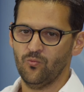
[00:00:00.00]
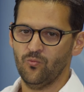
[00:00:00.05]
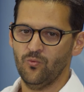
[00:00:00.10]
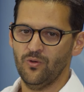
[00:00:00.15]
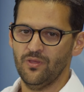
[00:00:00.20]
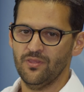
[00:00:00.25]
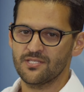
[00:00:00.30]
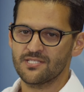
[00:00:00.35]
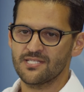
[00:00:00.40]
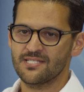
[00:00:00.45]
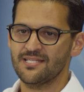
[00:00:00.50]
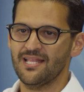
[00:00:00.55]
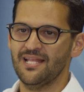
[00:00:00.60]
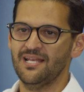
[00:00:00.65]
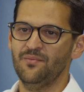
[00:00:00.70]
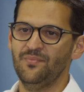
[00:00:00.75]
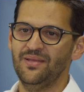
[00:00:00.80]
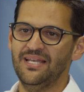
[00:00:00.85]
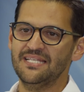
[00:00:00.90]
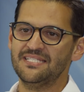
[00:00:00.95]
with a
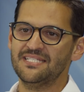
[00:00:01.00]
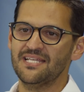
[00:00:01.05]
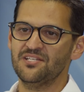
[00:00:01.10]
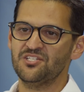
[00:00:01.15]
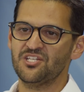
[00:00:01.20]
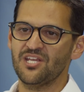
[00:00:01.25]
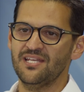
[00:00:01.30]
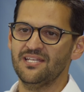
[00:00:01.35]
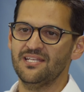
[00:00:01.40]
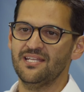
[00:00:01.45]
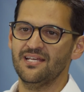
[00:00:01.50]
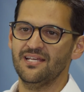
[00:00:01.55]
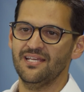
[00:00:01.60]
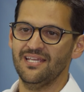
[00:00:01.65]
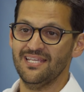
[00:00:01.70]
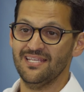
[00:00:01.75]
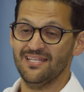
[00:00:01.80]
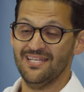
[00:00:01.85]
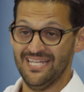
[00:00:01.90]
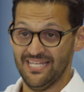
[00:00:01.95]
sustainability agenda,
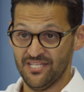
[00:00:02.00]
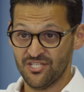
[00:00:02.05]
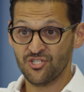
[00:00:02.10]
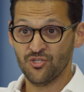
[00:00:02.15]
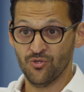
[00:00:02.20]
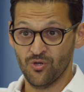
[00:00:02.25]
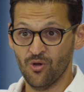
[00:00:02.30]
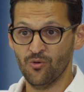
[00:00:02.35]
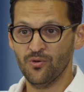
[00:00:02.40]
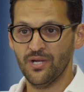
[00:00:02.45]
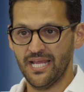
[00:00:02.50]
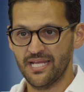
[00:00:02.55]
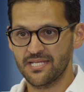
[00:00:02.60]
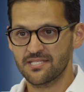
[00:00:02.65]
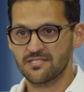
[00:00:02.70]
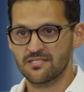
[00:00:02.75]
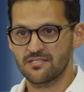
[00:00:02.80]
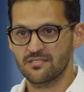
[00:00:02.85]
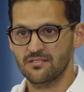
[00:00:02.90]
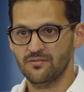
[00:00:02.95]
it needs to go
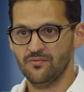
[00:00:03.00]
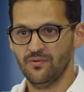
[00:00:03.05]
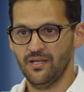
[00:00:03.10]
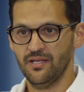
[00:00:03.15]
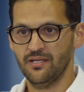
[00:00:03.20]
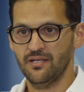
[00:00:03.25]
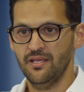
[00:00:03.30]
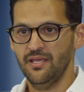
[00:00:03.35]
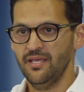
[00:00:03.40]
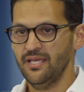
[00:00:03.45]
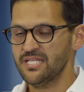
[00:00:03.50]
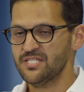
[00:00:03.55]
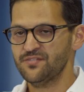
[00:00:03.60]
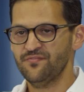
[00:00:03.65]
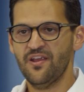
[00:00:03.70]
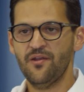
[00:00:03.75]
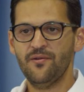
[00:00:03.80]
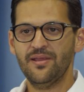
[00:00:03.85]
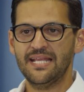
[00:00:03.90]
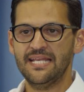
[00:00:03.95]
next. Right? It's
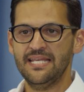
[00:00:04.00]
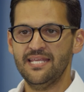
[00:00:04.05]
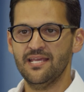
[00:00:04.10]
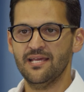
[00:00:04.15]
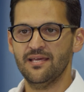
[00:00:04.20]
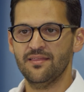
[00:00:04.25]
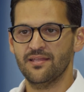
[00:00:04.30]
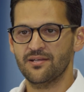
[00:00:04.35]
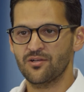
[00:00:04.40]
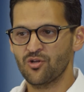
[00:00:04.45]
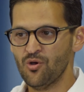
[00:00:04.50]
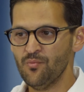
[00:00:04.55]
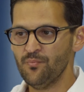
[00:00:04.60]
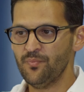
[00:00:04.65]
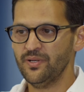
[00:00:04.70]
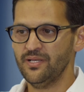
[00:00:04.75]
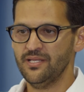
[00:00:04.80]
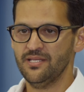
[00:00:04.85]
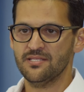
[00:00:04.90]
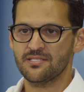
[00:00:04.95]
very clear that
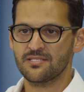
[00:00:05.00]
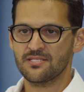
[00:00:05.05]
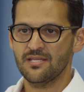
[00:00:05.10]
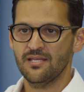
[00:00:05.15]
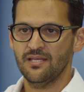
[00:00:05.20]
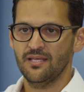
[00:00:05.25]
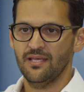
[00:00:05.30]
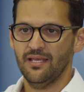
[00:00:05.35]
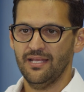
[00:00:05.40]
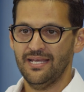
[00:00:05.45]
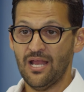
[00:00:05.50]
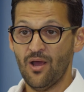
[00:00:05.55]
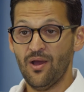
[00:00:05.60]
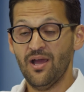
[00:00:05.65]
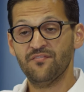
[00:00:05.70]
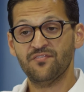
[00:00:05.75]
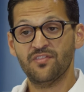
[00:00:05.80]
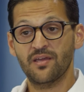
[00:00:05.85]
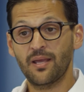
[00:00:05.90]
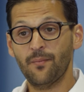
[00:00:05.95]
companies now
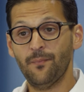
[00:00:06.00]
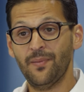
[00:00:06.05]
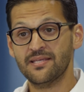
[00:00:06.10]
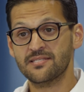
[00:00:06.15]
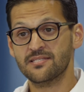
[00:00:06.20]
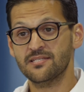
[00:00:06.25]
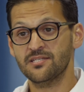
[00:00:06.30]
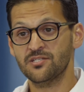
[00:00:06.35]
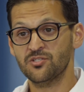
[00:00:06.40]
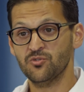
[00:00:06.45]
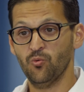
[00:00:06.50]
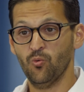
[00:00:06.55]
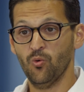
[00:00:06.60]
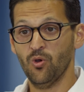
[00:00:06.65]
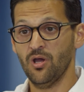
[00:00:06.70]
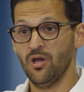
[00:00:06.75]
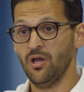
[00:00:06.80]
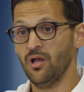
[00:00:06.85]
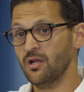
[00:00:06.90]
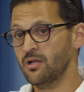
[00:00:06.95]
have the capacity to
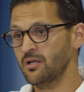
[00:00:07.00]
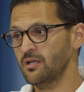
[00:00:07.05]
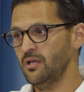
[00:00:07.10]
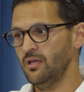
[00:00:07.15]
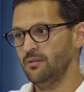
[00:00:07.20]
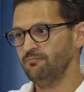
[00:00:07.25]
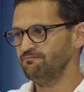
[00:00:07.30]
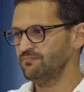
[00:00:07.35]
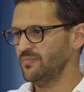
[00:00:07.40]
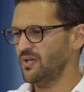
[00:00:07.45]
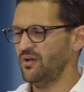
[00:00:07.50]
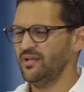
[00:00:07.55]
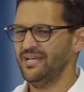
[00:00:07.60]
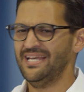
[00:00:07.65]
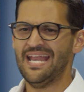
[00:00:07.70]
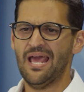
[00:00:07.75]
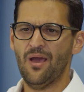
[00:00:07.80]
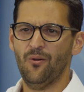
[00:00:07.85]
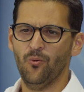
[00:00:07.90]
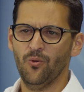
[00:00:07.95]
work
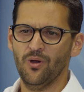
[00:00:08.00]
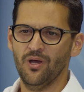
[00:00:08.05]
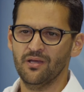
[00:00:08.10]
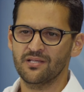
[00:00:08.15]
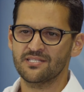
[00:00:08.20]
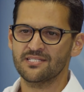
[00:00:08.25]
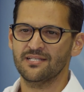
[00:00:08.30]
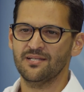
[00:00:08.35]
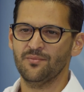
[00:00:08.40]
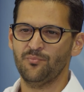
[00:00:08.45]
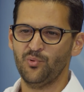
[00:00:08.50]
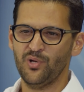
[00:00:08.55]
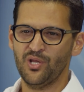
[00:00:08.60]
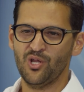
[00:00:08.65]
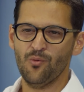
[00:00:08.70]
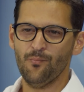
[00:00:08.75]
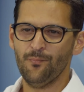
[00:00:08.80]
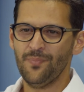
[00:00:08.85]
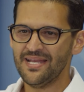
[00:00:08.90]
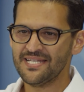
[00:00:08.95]
networks at a
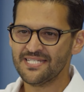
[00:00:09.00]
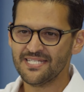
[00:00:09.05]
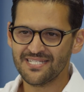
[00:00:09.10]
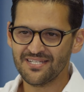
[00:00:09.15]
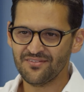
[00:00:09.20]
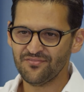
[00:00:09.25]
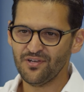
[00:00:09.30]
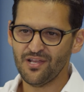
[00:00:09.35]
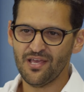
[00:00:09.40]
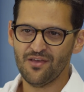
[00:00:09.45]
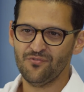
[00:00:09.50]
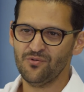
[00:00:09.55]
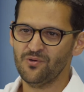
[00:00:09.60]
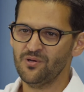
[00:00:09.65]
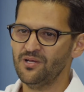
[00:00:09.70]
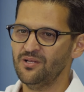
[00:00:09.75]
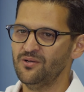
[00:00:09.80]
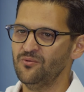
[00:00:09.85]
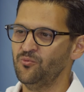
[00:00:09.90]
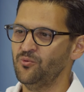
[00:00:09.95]
pre-competitive
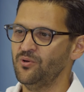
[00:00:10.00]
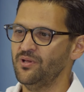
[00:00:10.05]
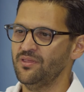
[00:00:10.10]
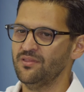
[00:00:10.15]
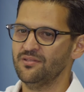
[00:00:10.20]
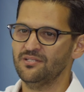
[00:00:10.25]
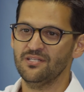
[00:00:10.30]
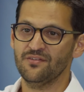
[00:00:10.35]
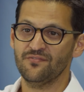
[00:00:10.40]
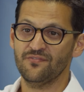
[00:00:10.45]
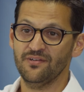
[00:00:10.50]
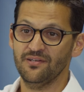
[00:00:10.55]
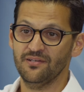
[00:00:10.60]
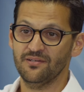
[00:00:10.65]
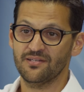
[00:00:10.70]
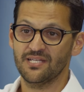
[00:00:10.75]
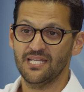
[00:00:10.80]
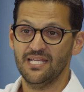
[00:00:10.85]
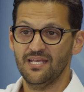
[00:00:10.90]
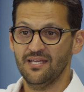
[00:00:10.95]
level with
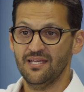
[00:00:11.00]
different,